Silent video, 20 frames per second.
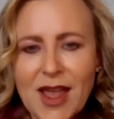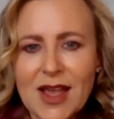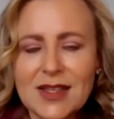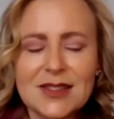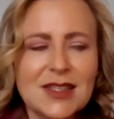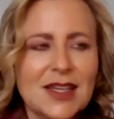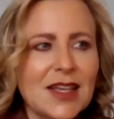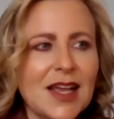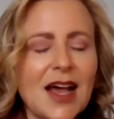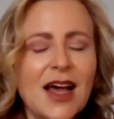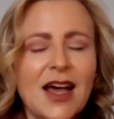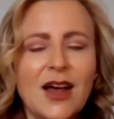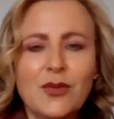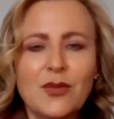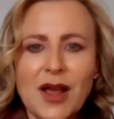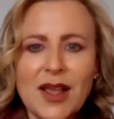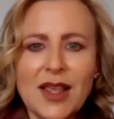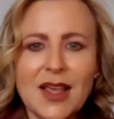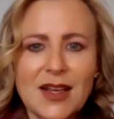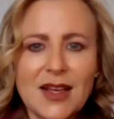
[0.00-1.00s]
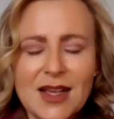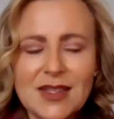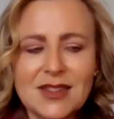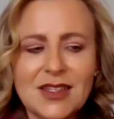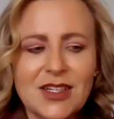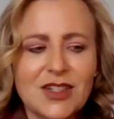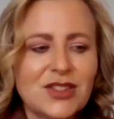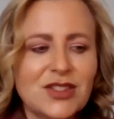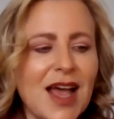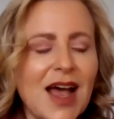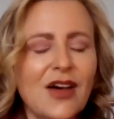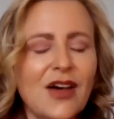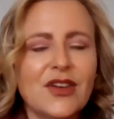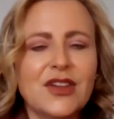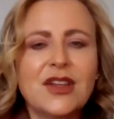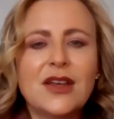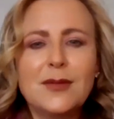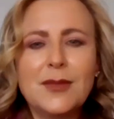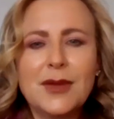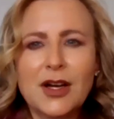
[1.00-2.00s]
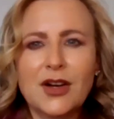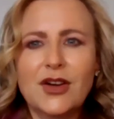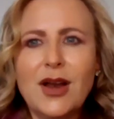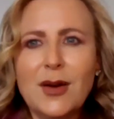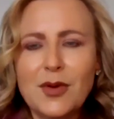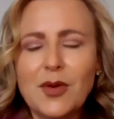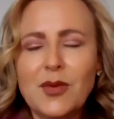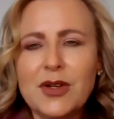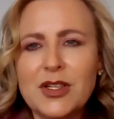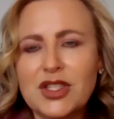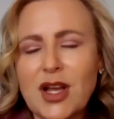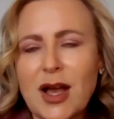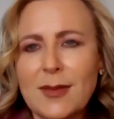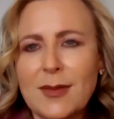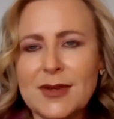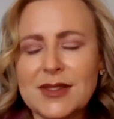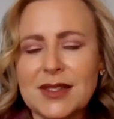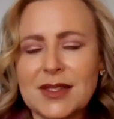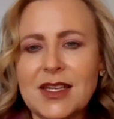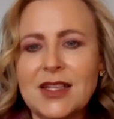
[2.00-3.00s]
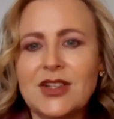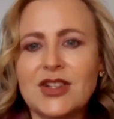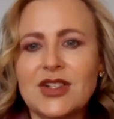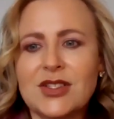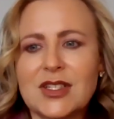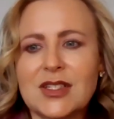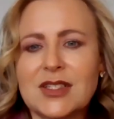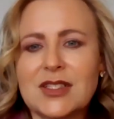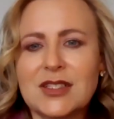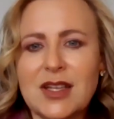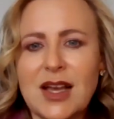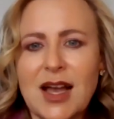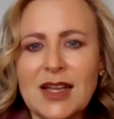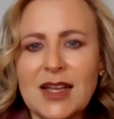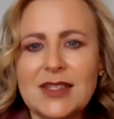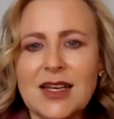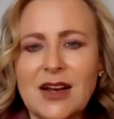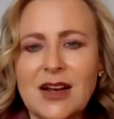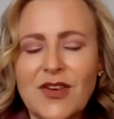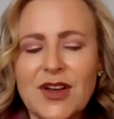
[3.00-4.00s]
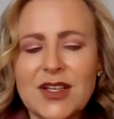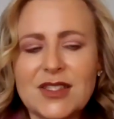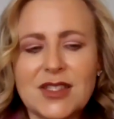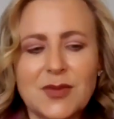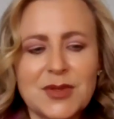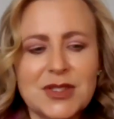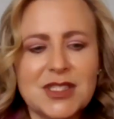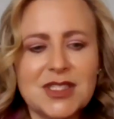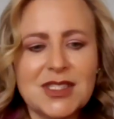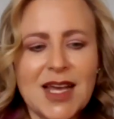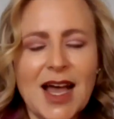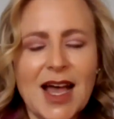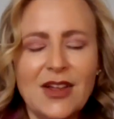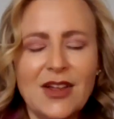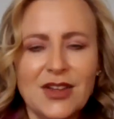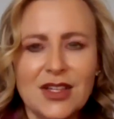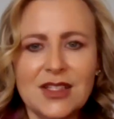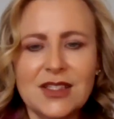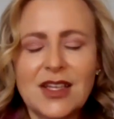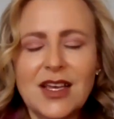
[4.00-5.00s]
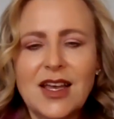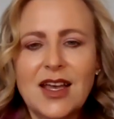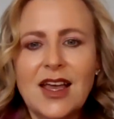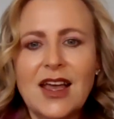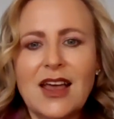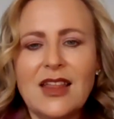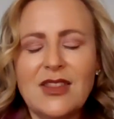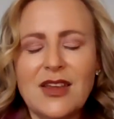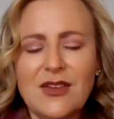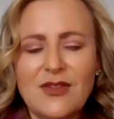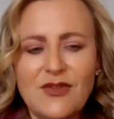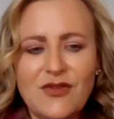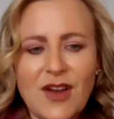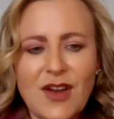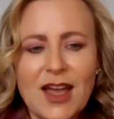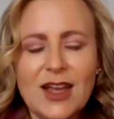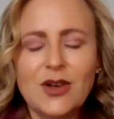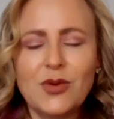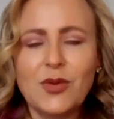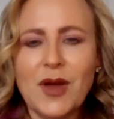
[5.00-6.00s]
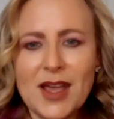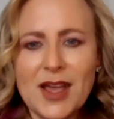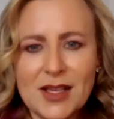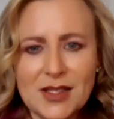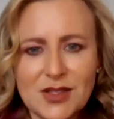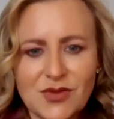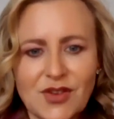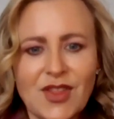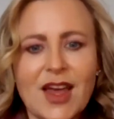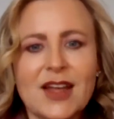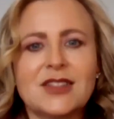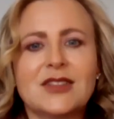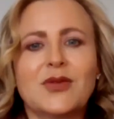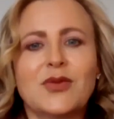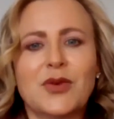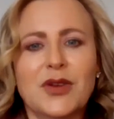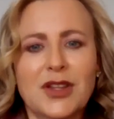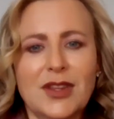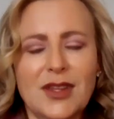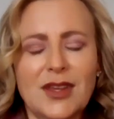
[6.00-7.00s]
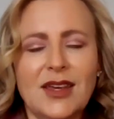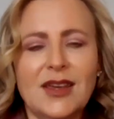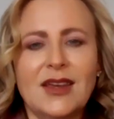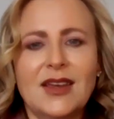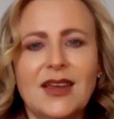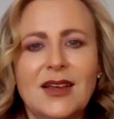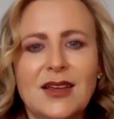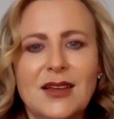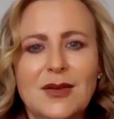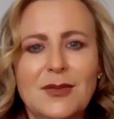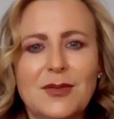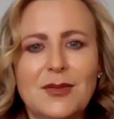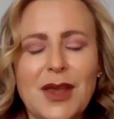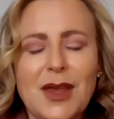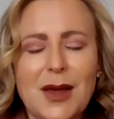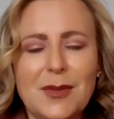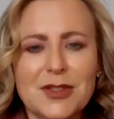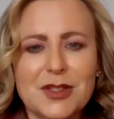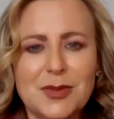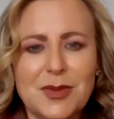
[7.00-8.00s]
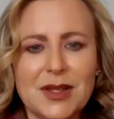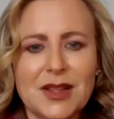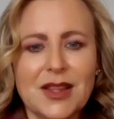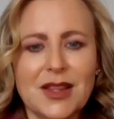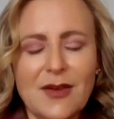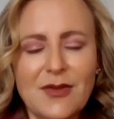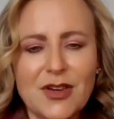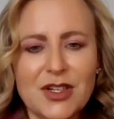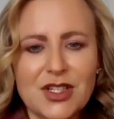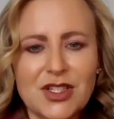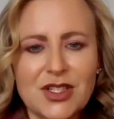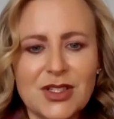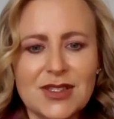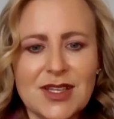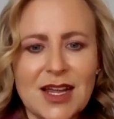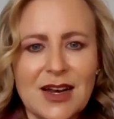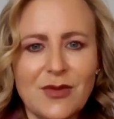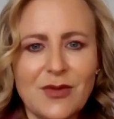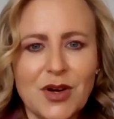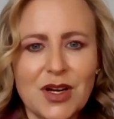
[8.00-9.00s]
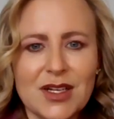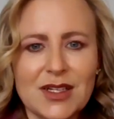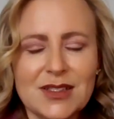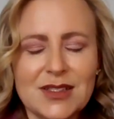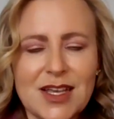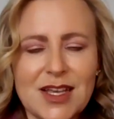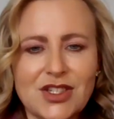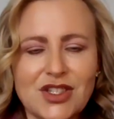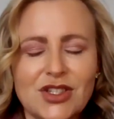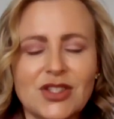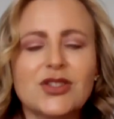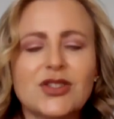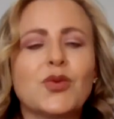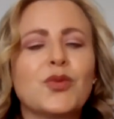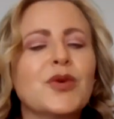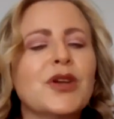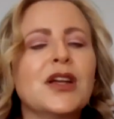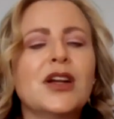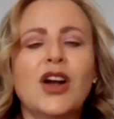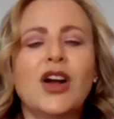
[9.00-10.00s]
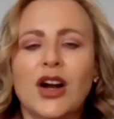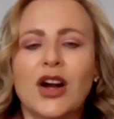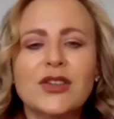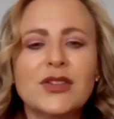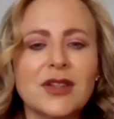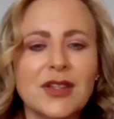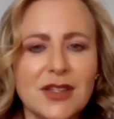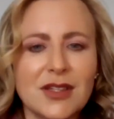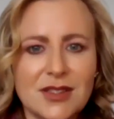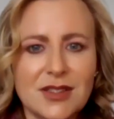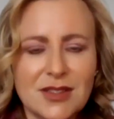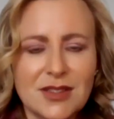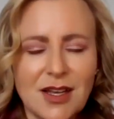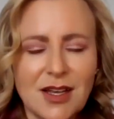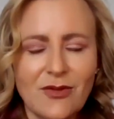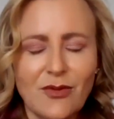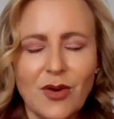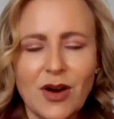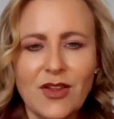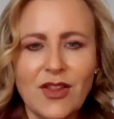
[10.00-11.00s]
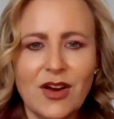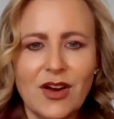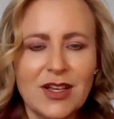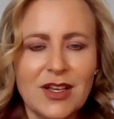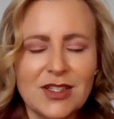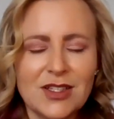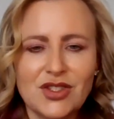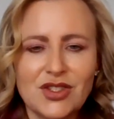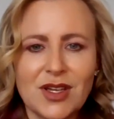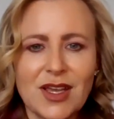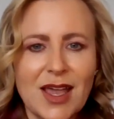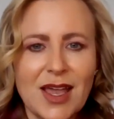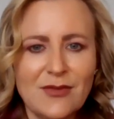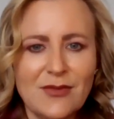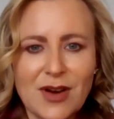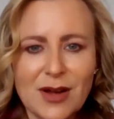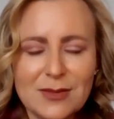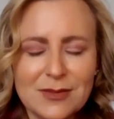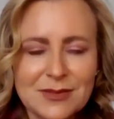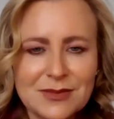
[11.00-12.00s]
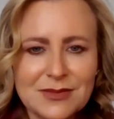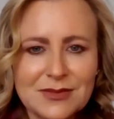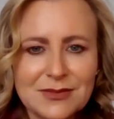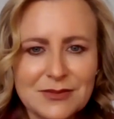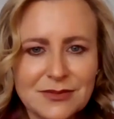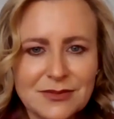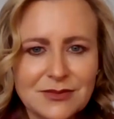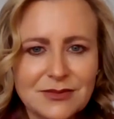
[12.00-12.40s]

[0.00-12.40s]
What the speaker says: ways, like recognize their talent. And our number one job as leaders is to identify someone's talent and then find ways for that to really be able to be leveraged inside of organizations, regardless of where their history came from.